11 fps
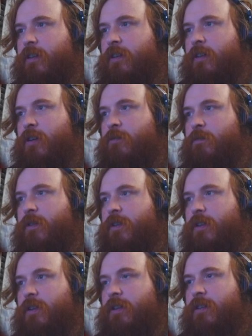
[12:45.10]
Nope,
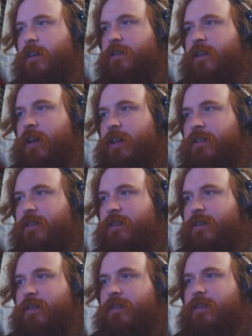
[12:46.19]
does not.
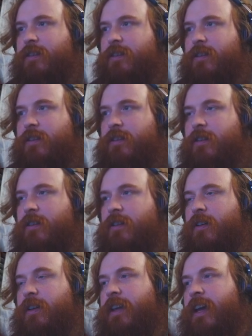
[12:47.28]

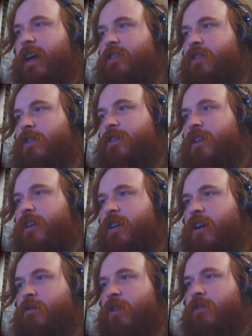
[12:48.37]
Yeah, it's always going to
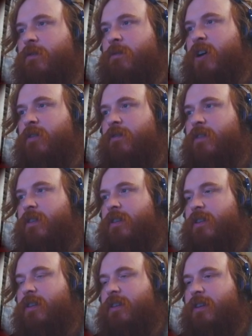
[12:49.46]
cut one of them off,
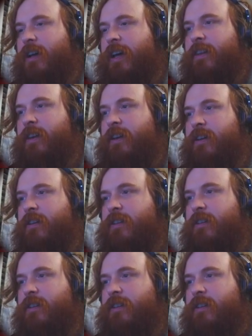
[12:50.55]
I think.